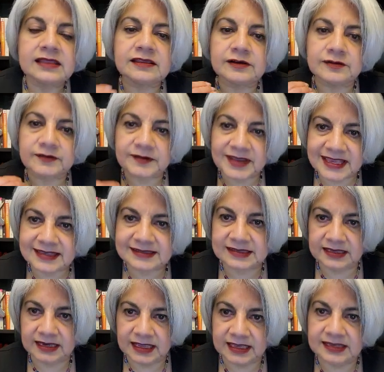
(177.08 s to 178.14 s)
The
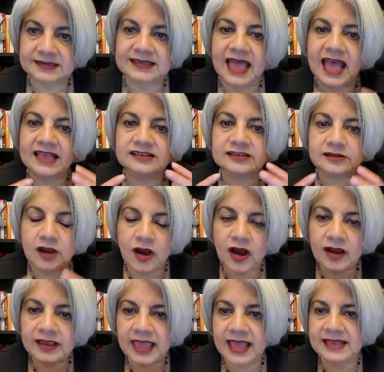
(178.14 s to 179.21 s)
reason is as
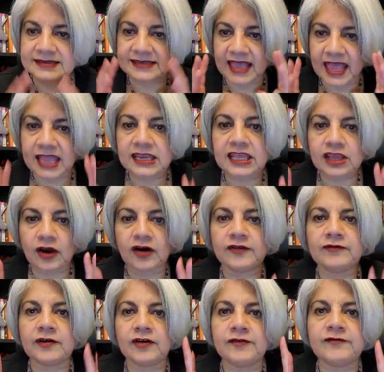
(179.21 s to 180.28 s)
long as any
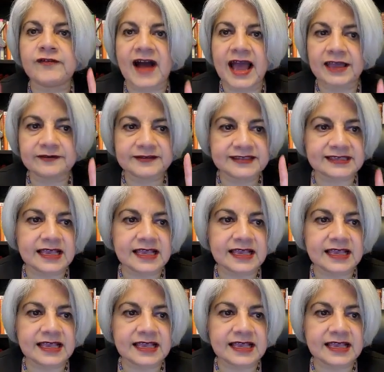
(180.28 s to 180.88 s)
of your five